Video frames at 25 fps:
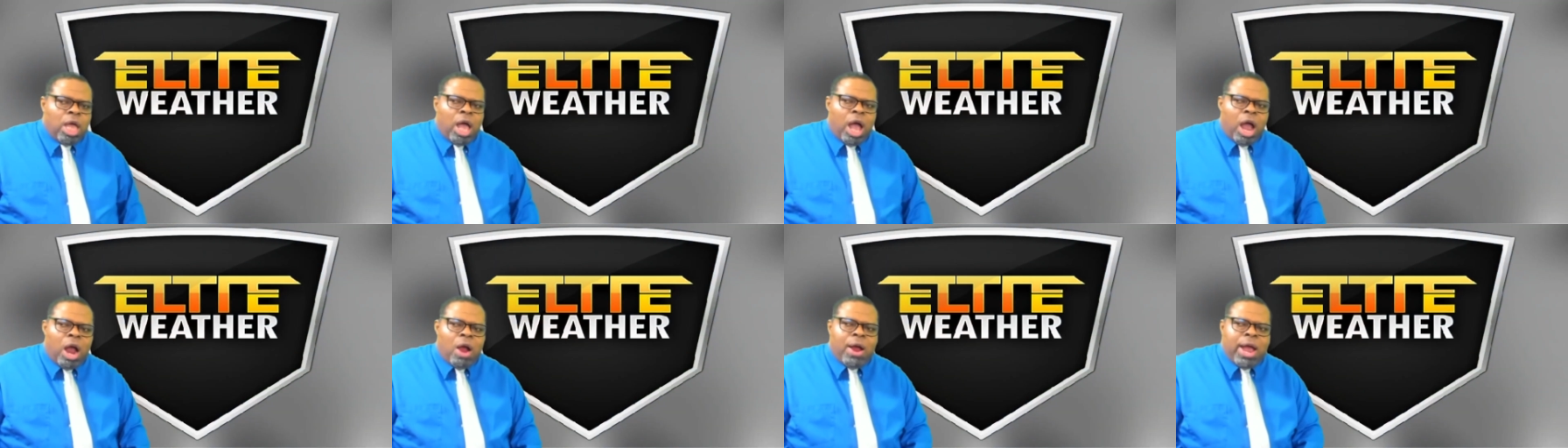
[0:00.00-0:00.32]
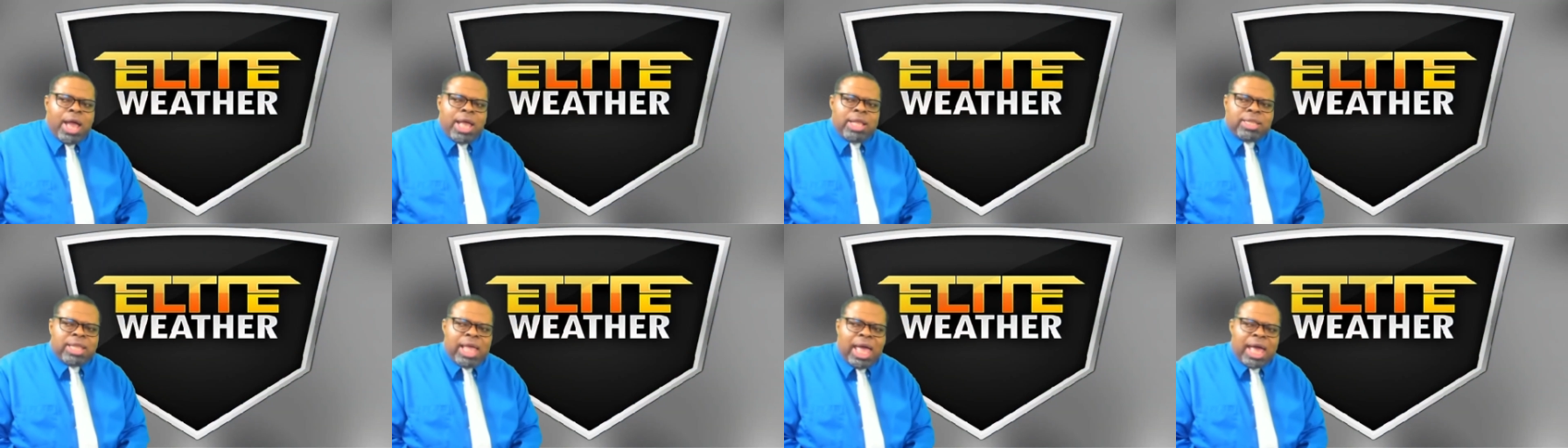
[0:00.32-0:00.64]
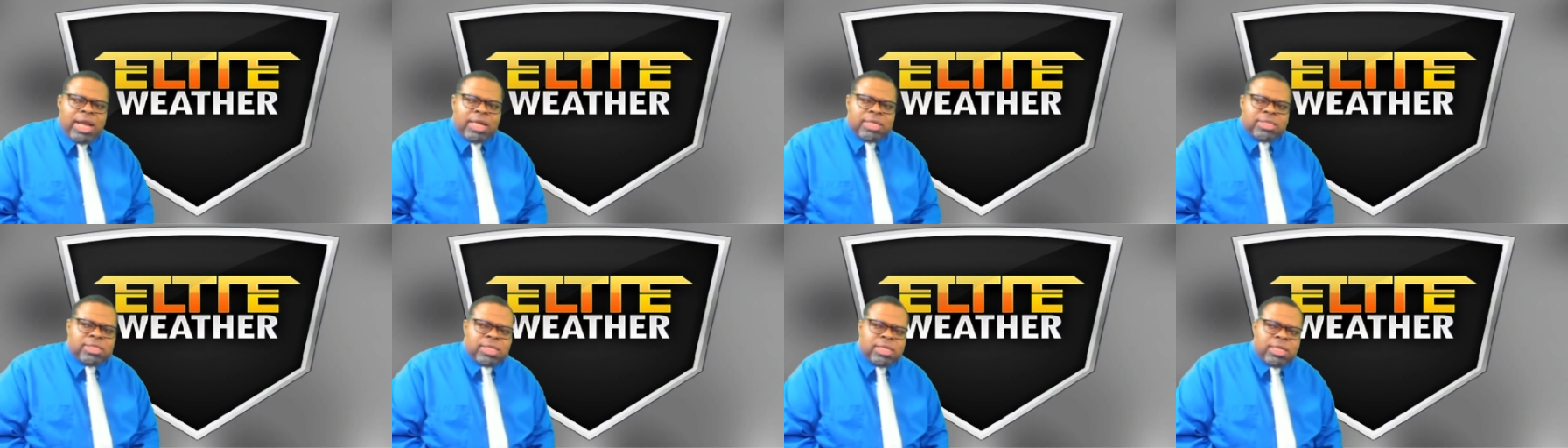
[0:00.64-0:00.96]
All right,
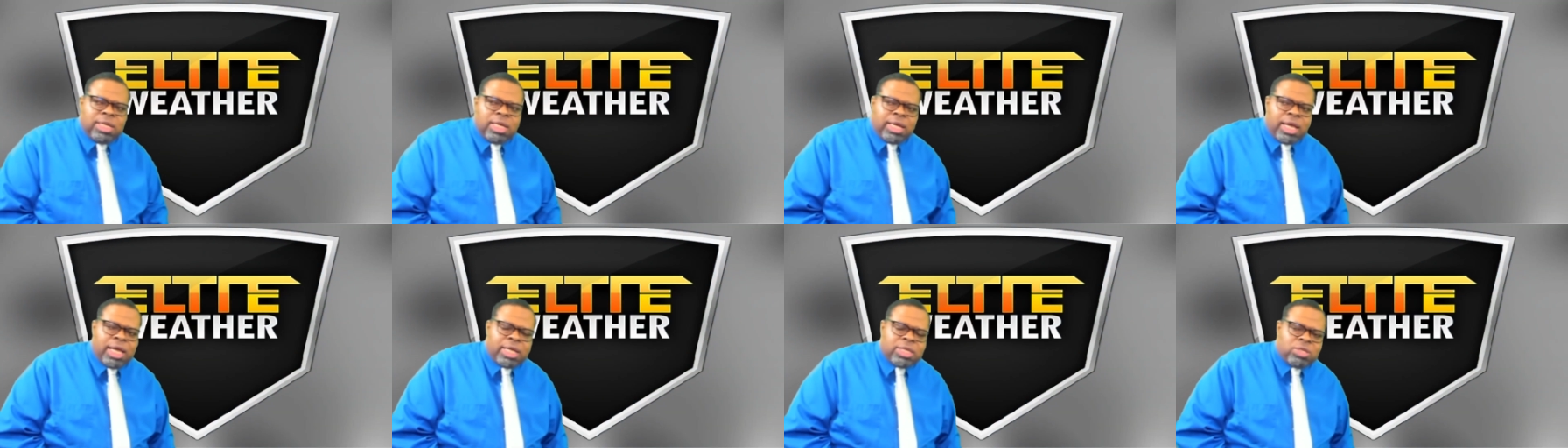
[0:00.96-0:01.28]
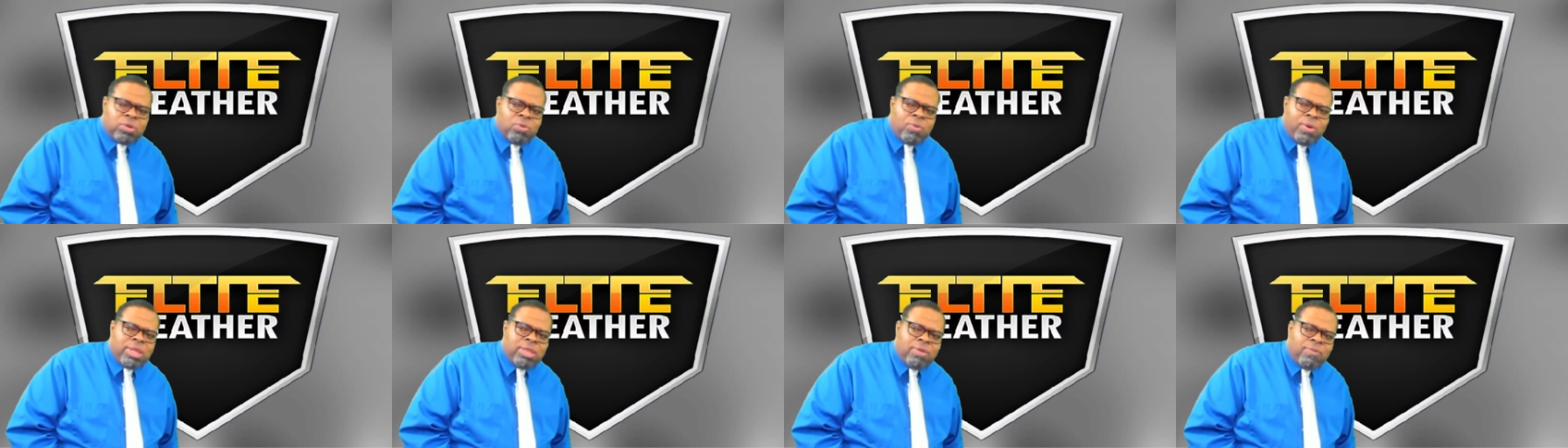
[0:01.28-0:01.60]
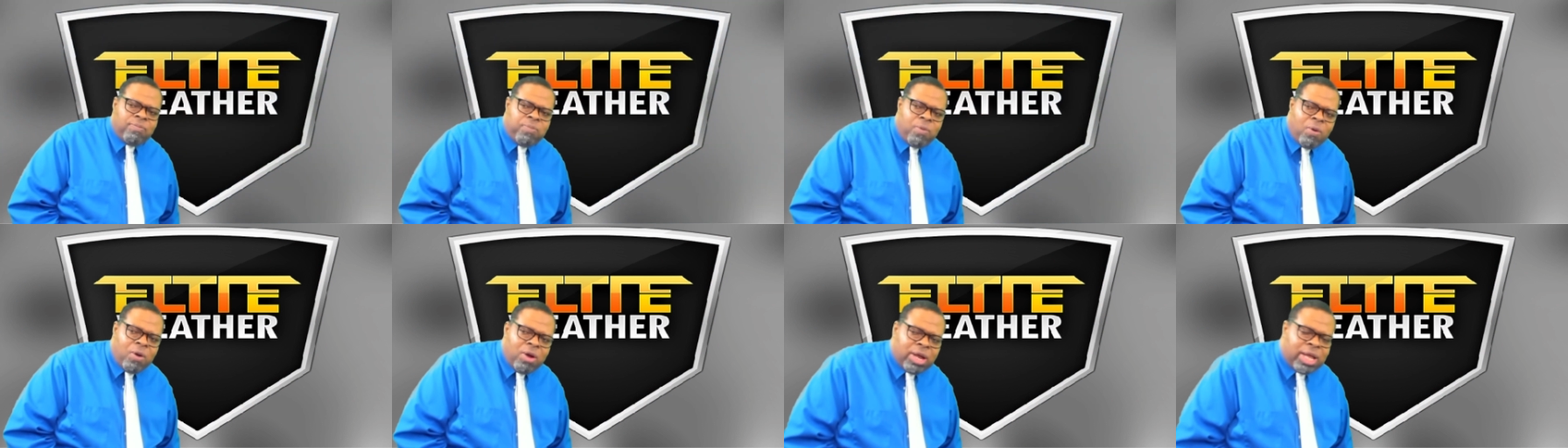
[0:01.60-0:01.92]
that is a look at your weather
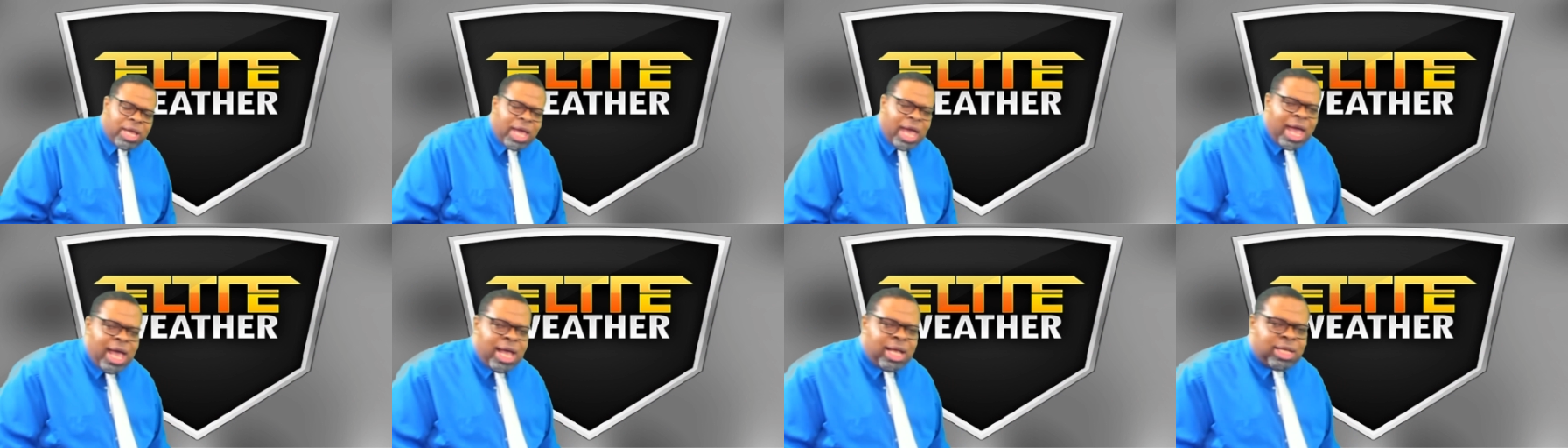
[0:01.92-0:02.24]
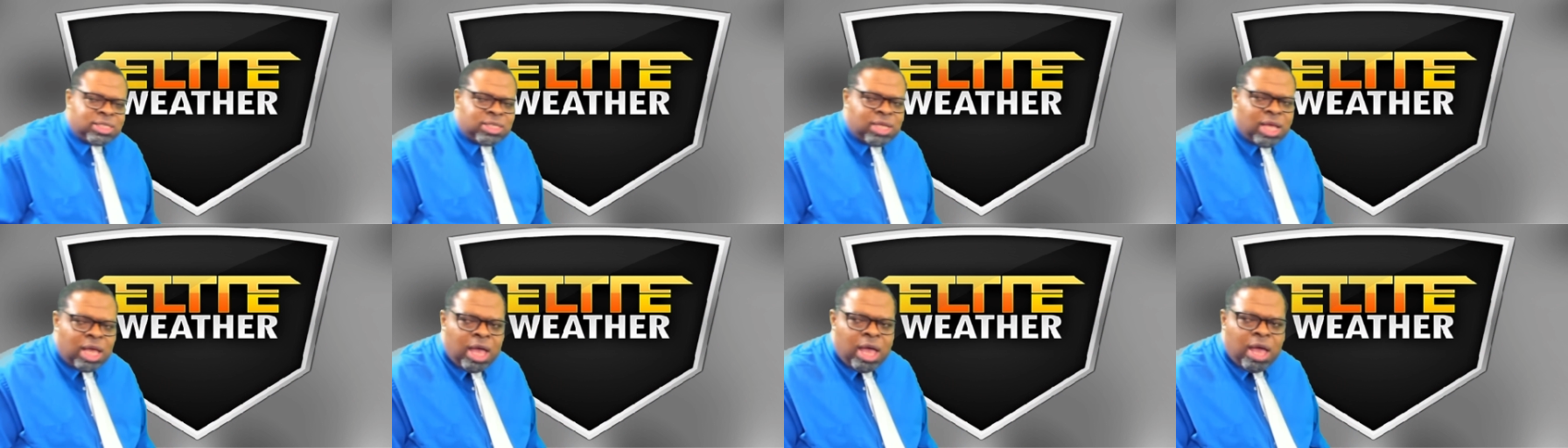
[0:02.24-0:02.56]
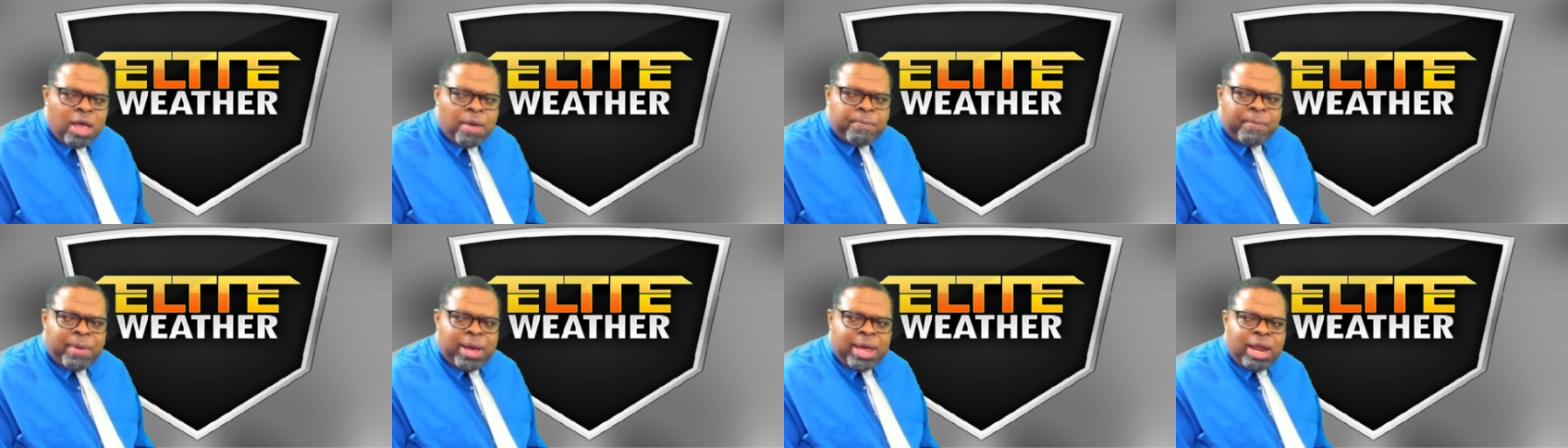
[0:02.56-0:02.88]
forecast.
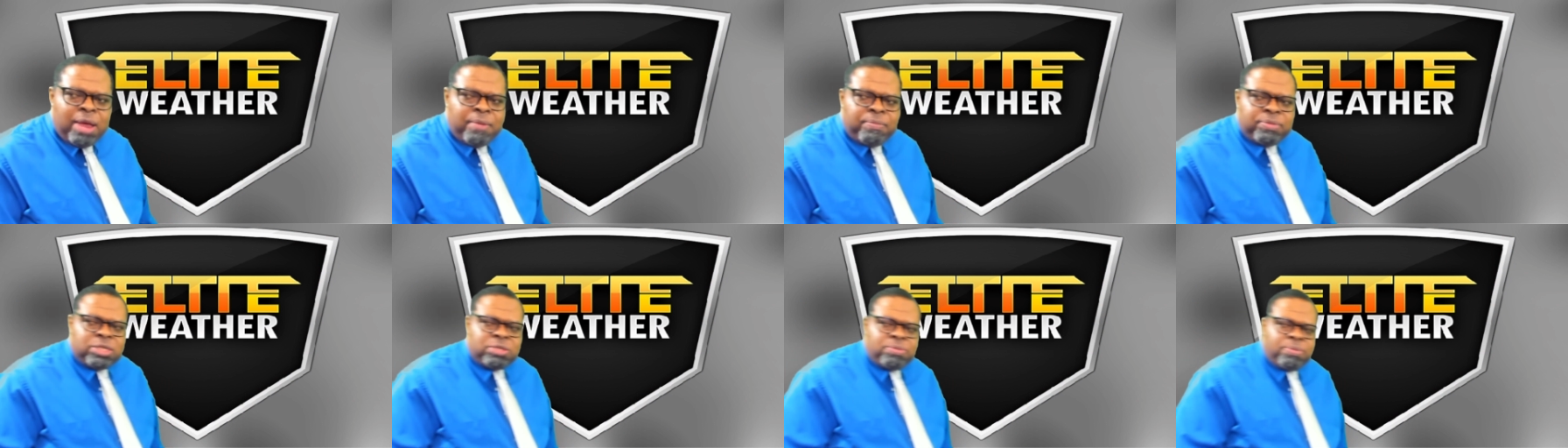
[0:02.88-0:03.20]
My name is